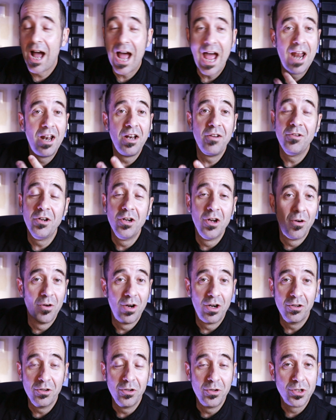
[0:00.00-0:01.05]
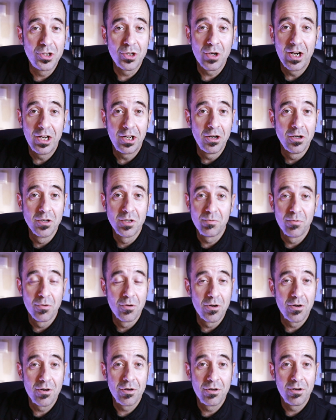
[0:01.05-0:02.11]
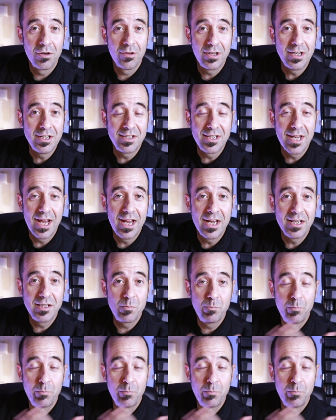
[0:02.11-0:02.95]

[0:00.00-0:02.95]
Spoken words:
I don't even know what Louis Trey goes for these days,